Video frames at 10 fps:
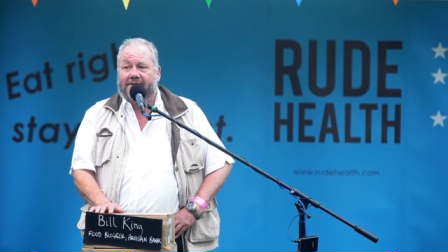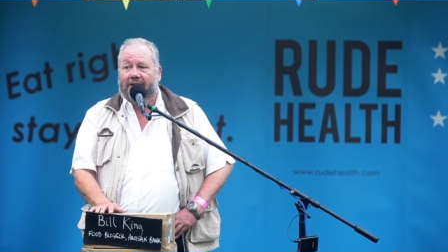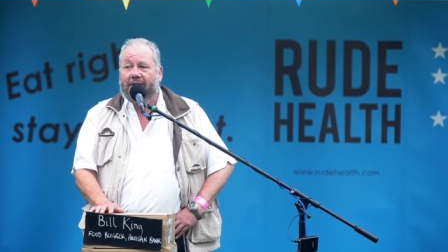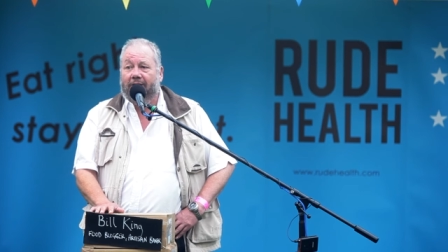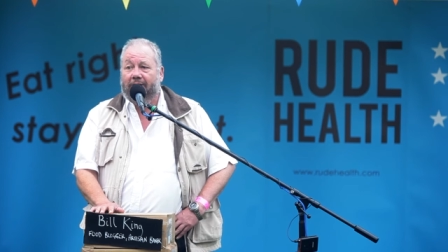
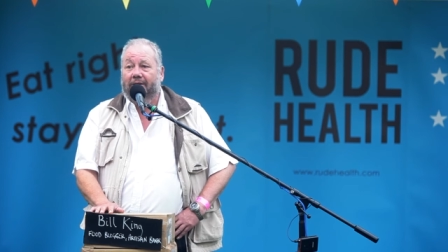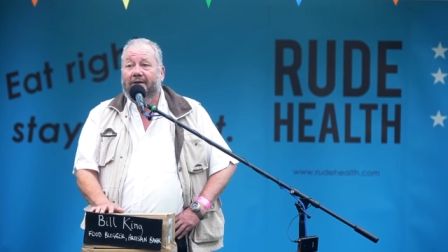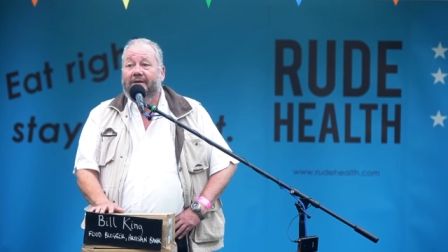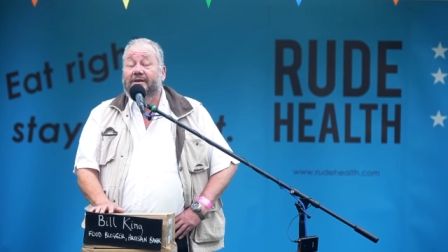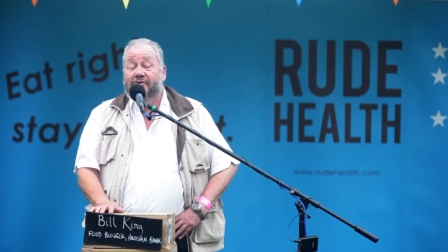in it?
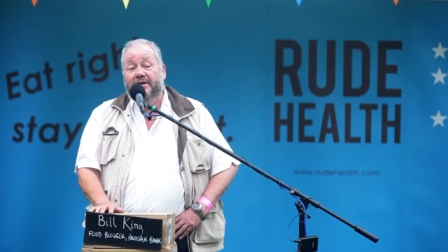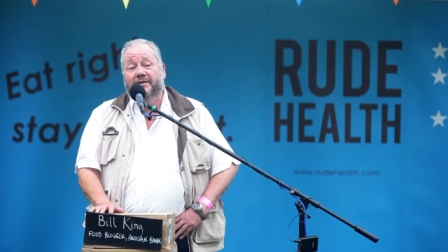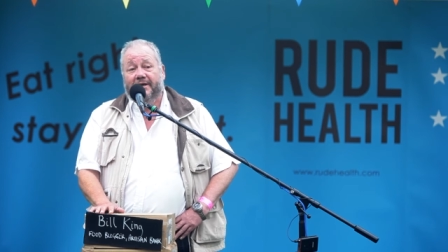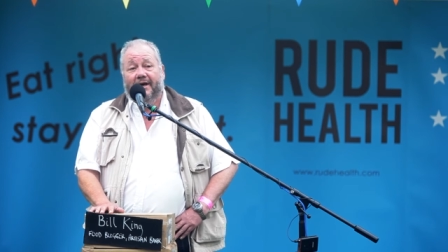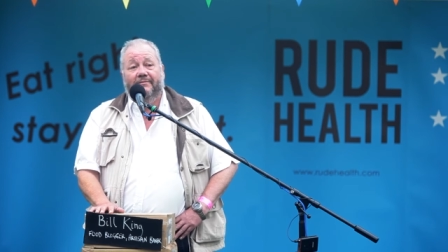
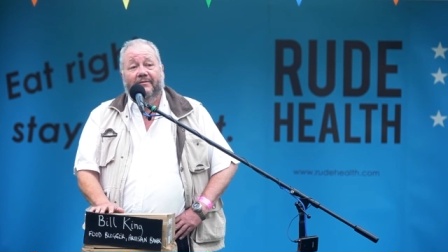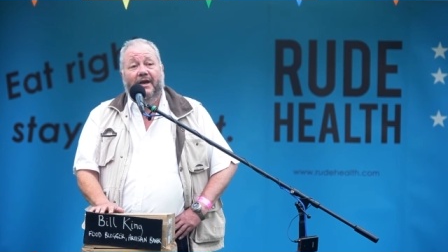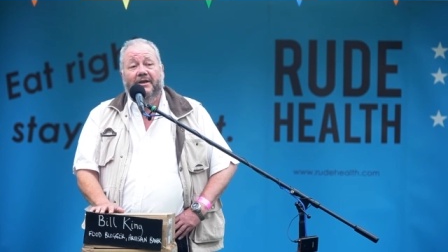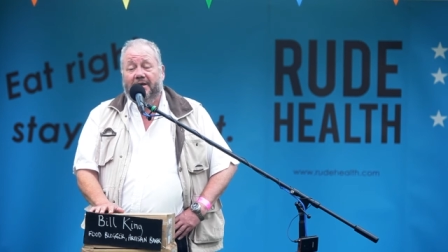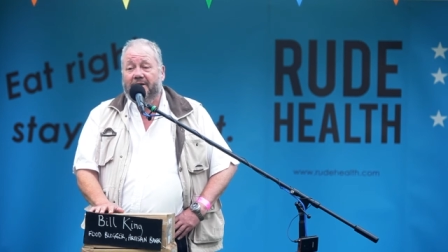Strangely enough,
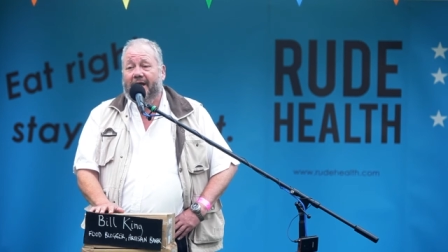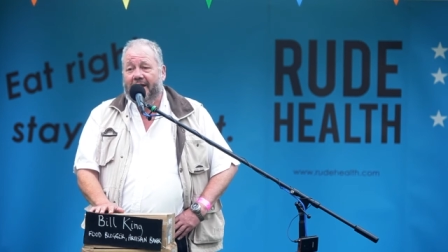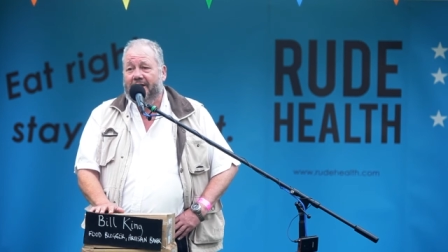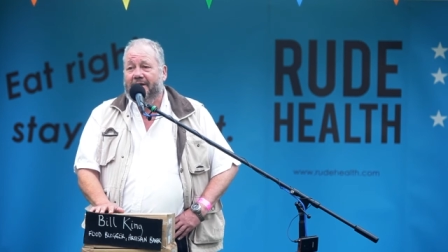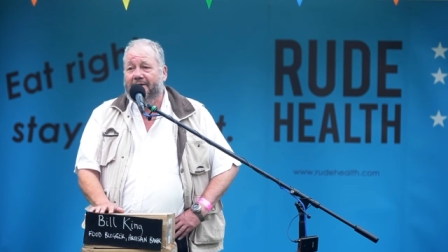it didn't get
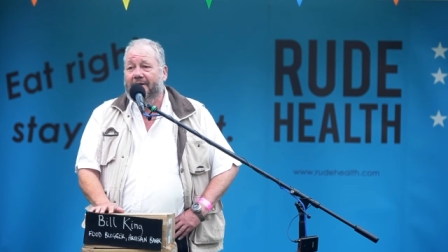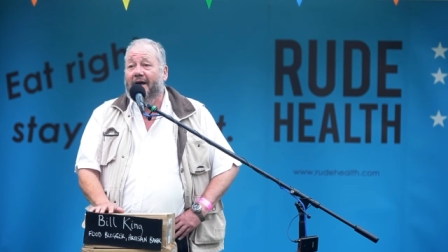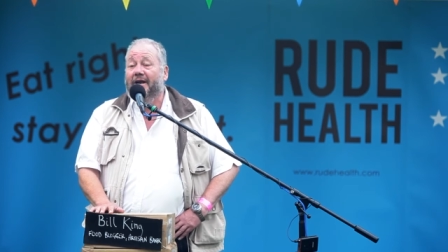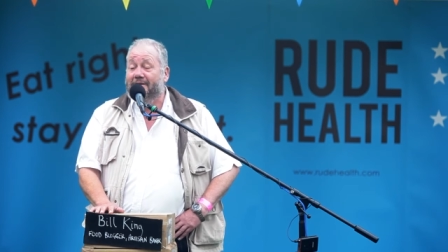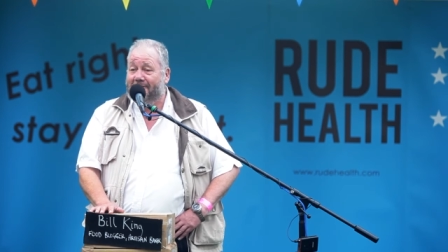eaten,
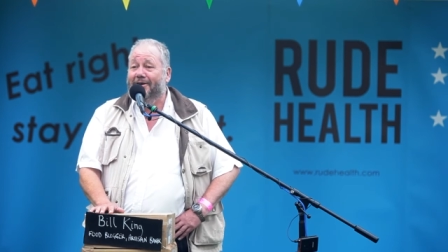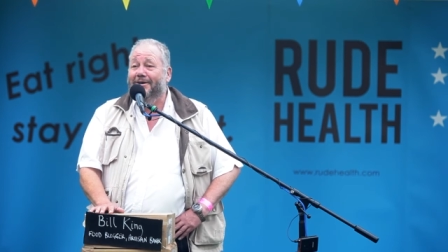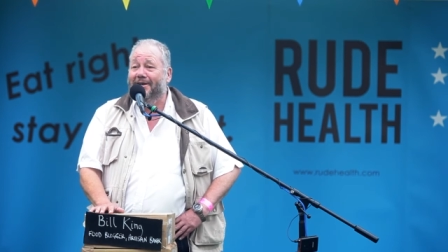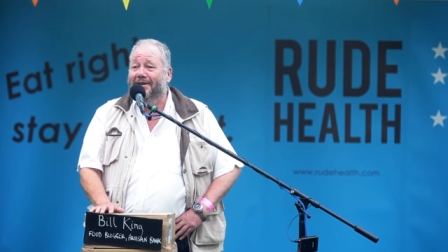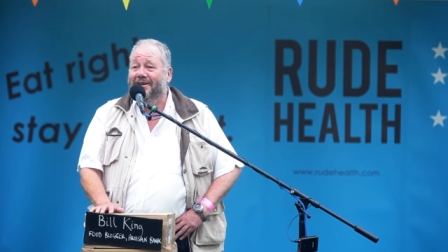and it
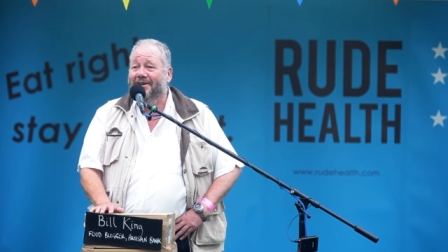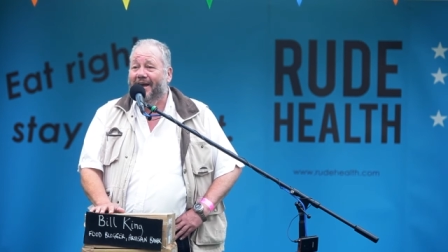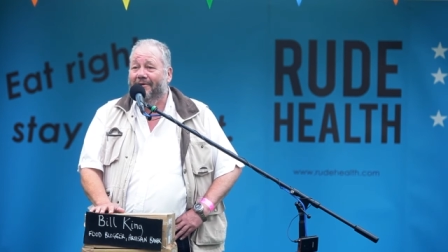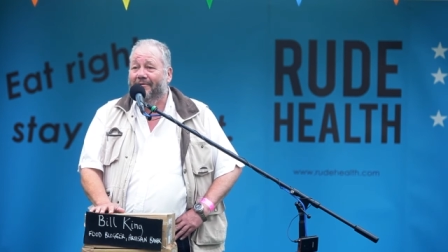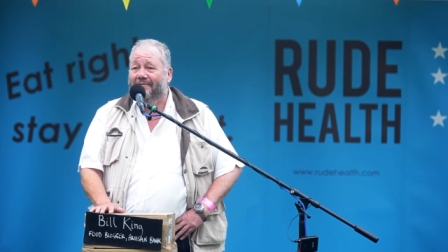certainly didn't
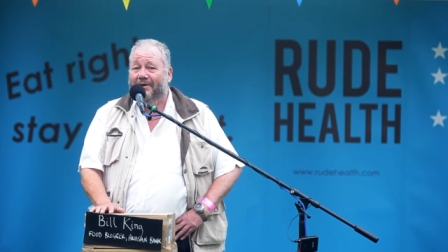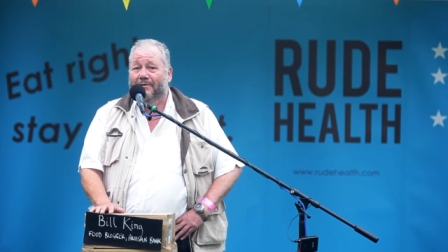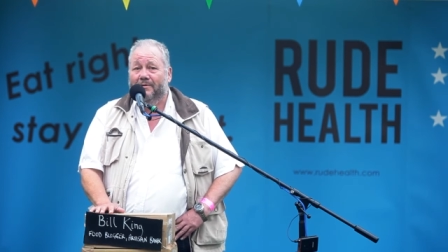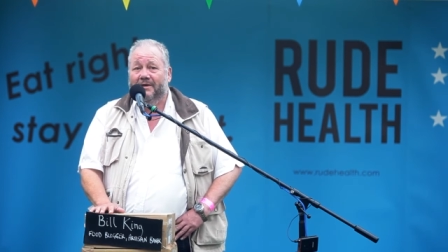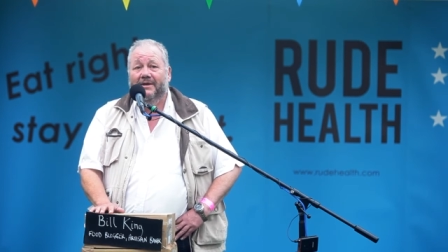get
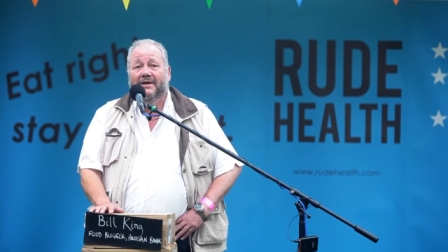reviewed.